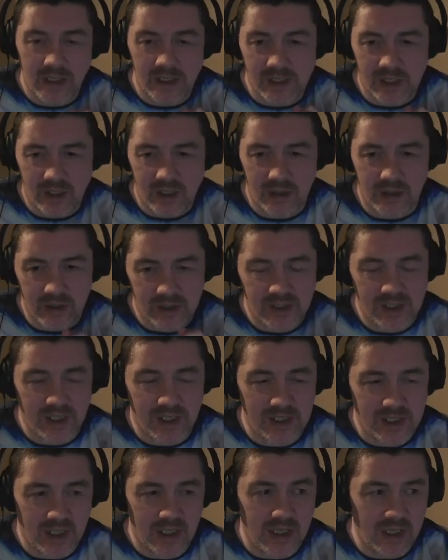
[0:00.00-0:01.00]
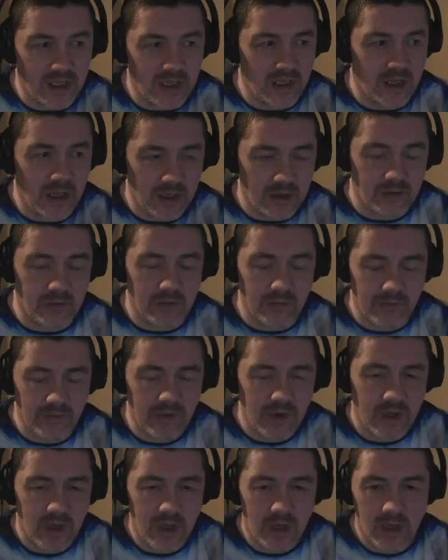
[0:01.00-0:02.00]
It's 160k health
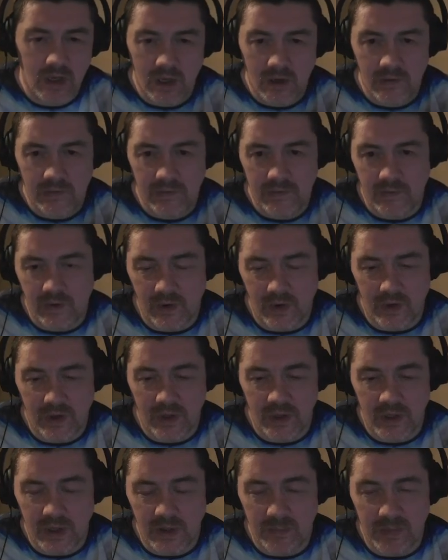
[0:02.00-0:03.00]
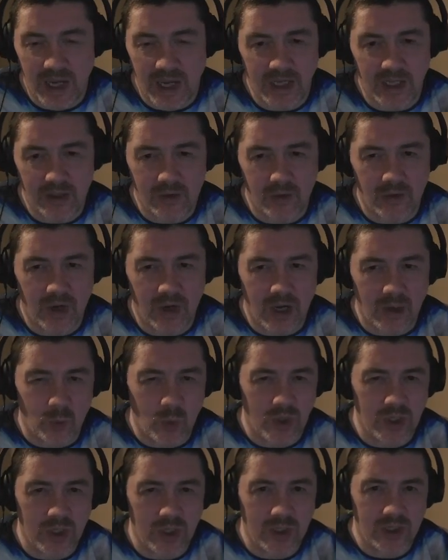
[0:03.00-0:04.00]
for the Manicore.
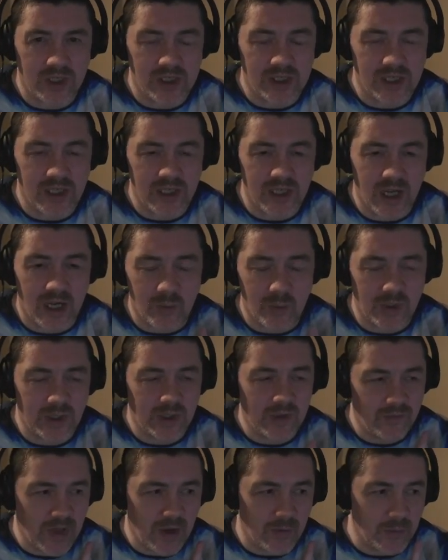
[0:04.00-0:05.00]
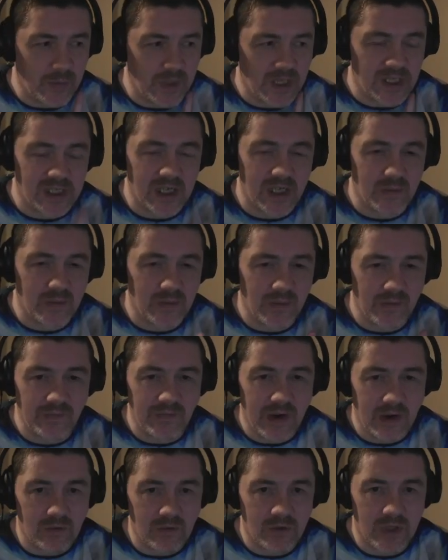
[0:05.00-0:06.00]
I wanted to see that. I wonder if that will be the same on
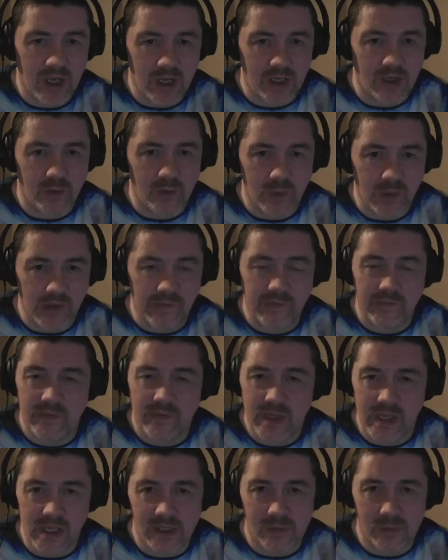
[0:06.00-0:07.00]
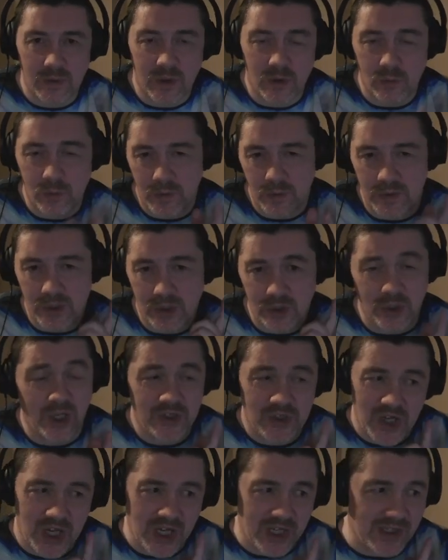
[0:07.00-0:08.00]
Valguero with the free as well, but we're not going
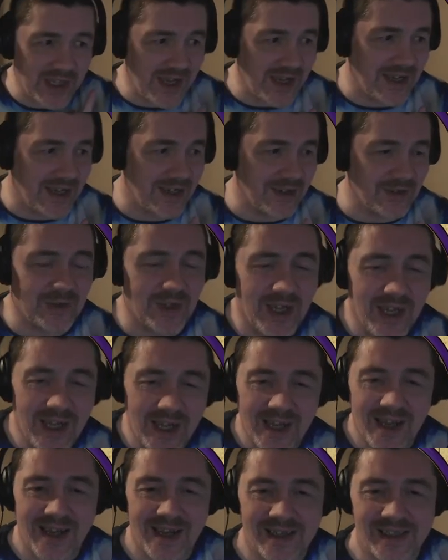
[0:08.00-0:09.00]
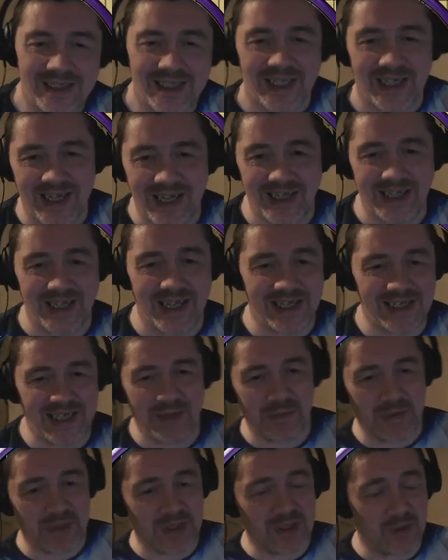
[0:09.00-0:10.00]
to check that out. But in this
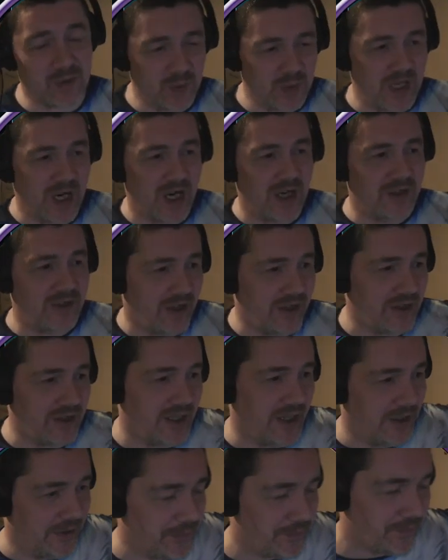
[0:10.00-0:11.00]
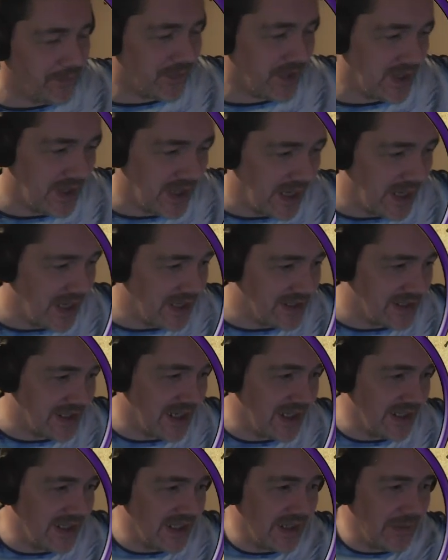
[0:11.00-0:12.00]
episode, we are done now. That is the
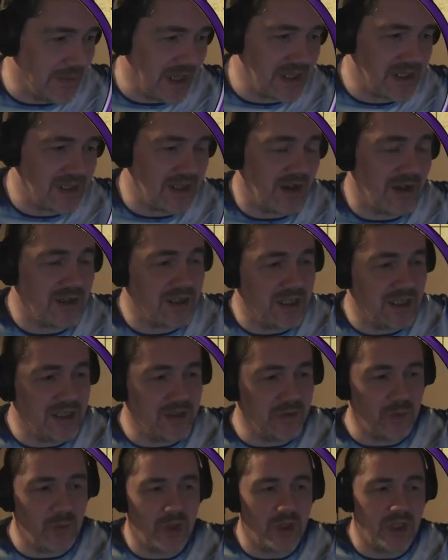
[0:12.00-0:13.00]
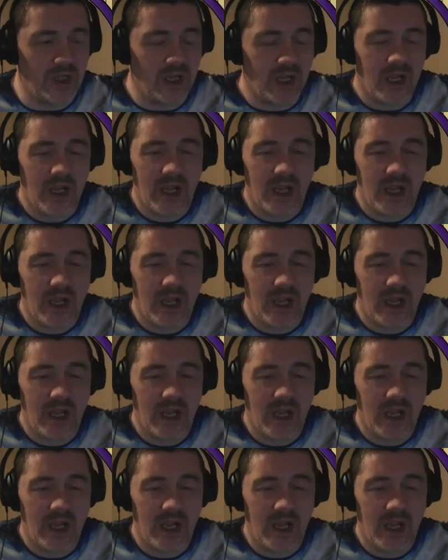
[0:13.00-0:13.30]
end of Mixed Ark Season 1.